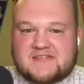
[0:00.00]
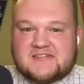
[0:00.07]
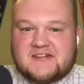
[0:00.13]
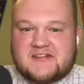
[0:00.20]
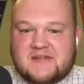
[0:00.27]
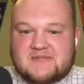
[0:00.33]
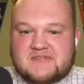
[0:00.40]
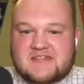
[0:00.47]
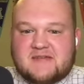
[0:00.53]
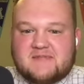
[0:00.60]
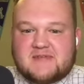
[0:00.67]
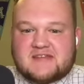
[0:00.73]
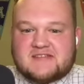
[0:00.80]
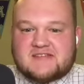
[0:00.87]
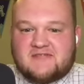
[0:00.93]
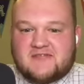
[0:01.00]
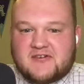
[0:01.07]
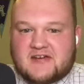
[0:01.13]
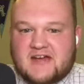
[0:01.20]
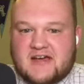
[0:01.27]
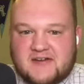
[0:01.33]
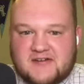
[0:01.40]
a little upset because I feel
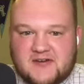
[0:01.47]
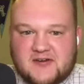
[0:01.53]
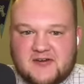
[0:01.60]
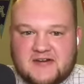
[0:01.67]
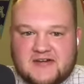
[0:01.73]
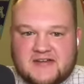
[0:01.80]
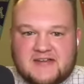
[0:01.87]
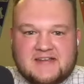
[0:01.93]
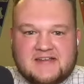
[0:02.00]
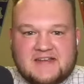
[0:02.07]
kind of dirty